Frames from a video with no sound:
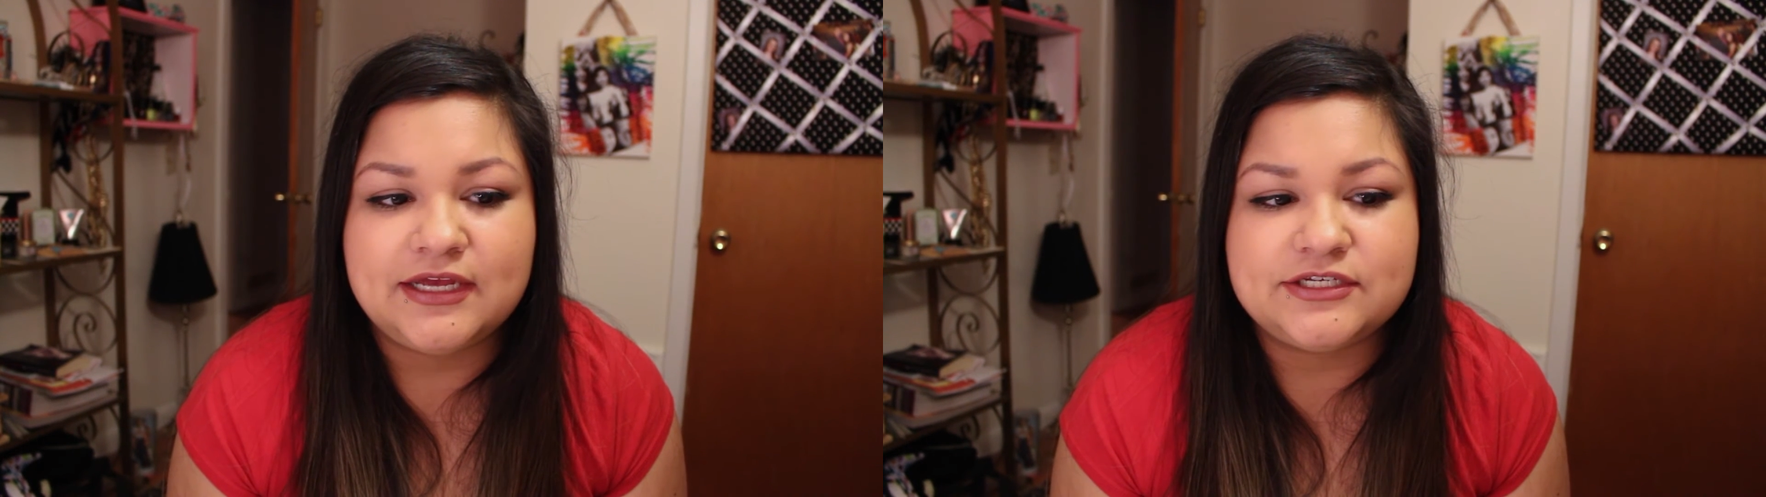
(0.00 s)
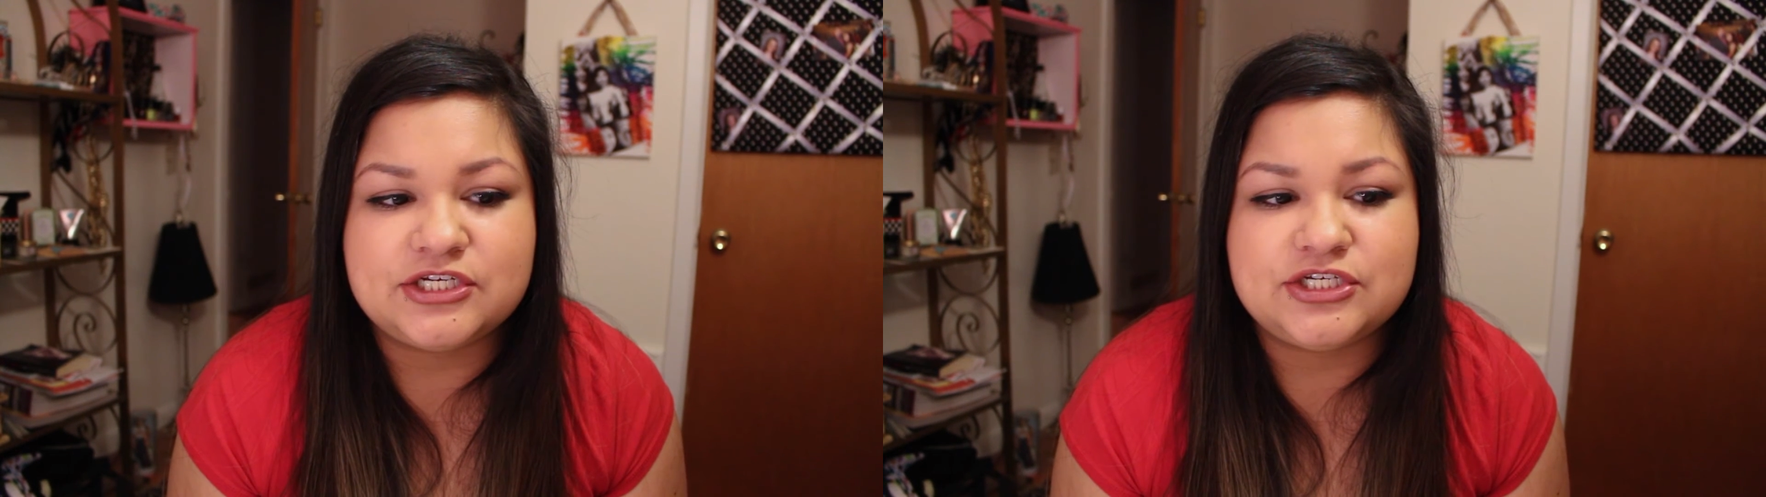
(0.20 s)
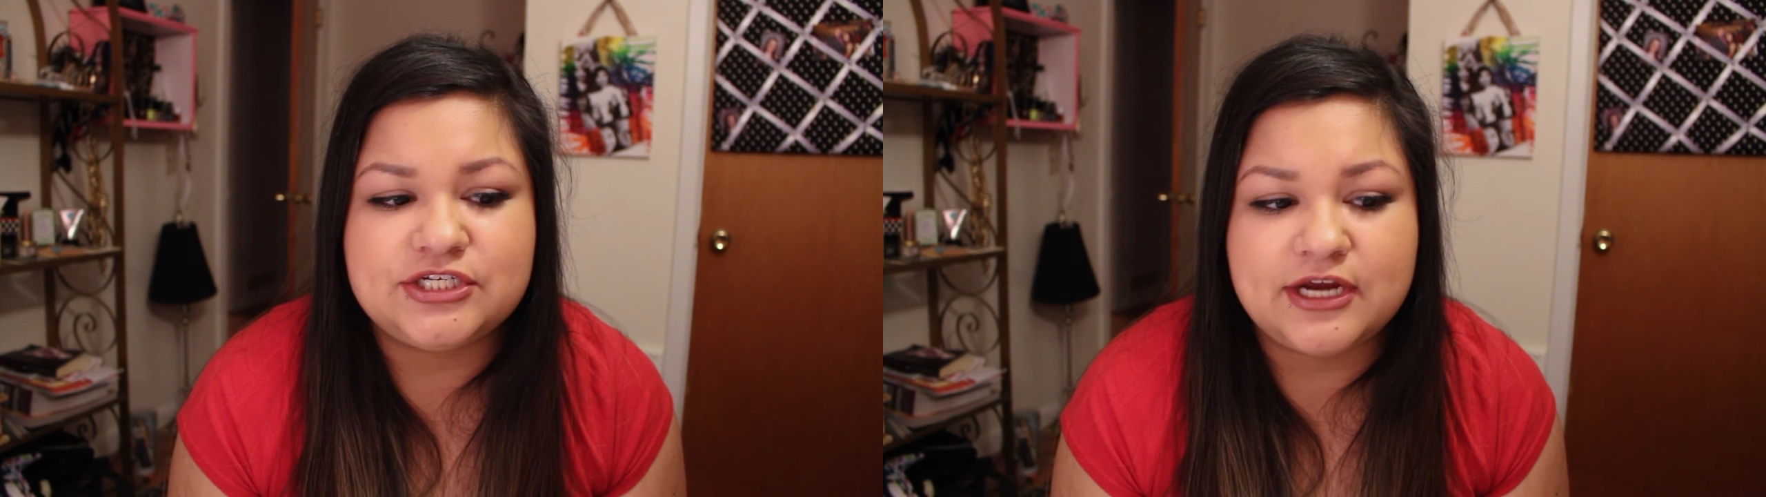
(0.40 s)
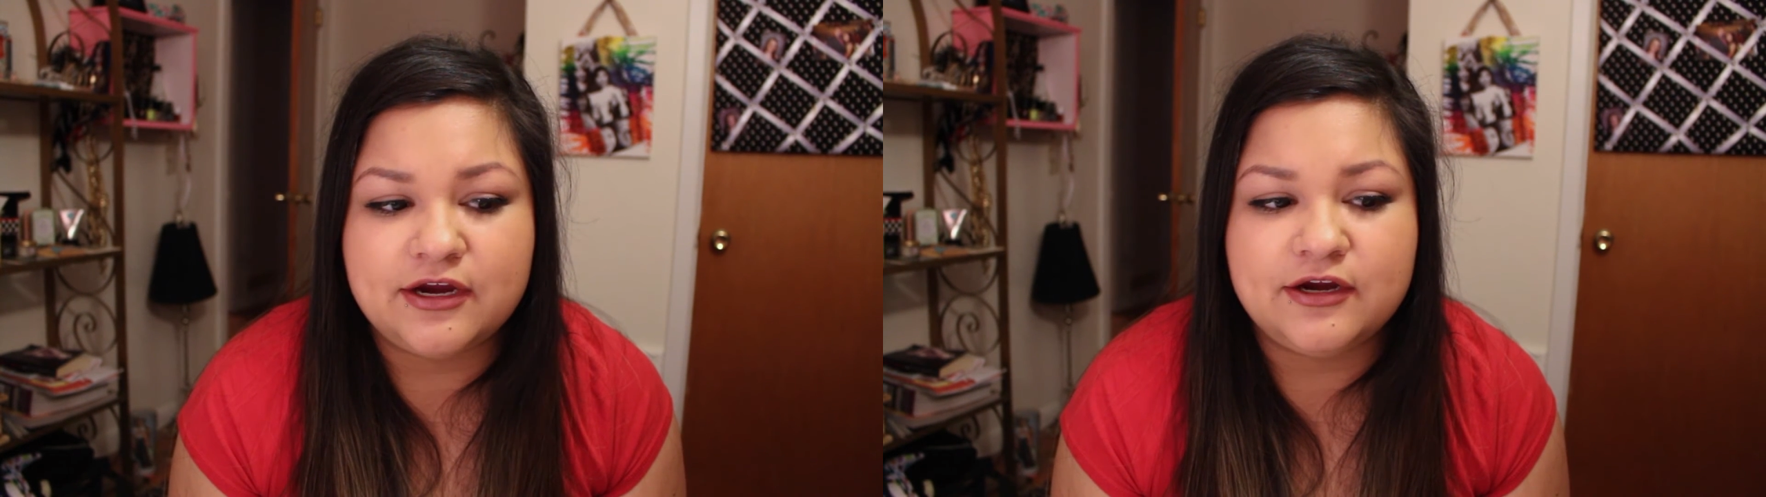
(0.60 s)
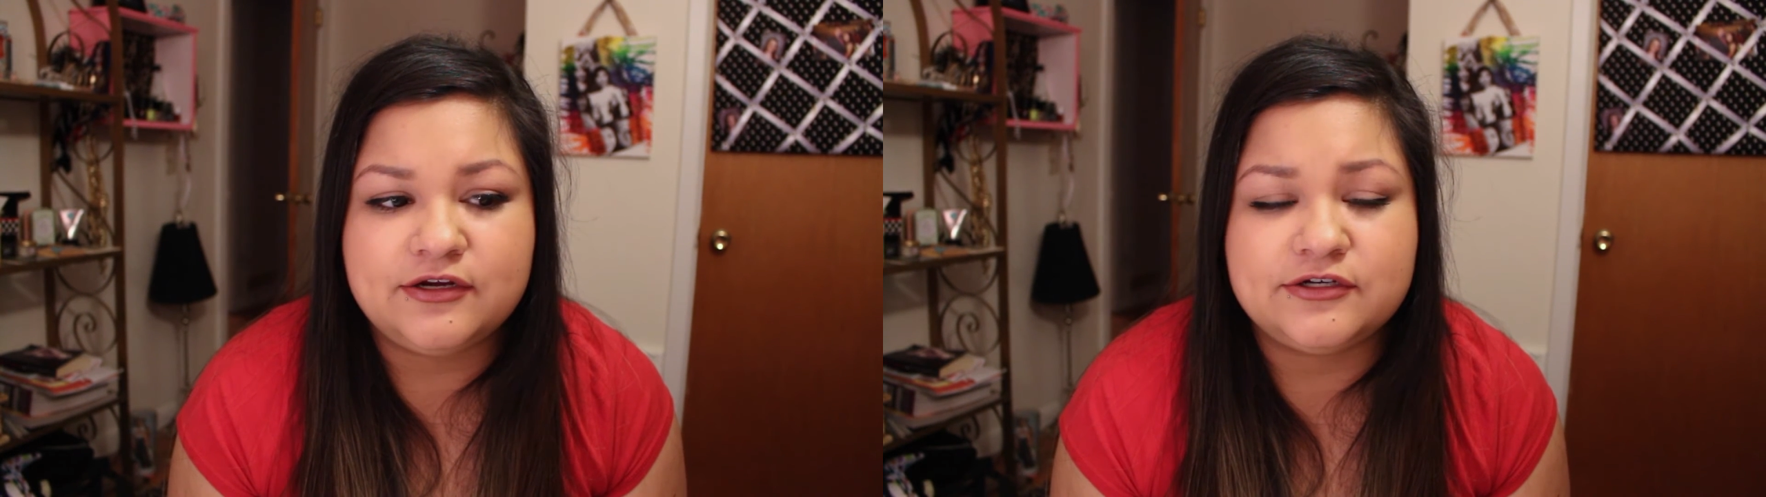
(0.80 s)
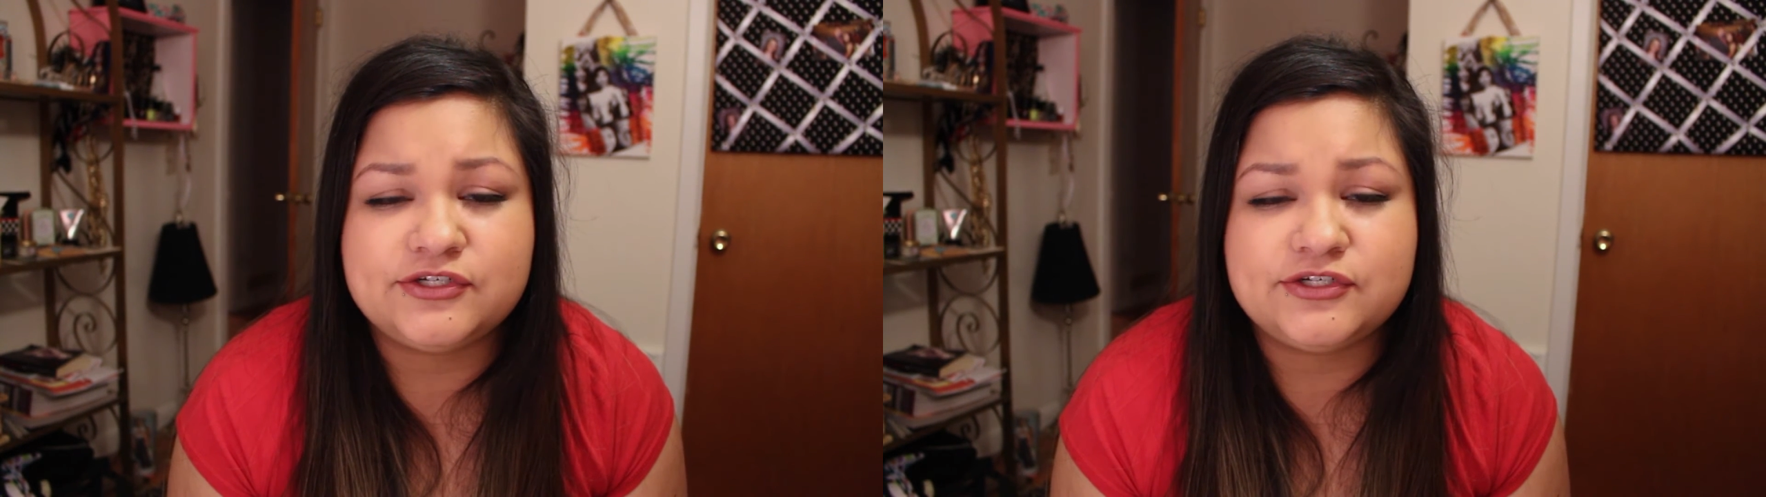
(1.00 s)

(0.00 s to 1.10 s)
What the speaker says: and to share your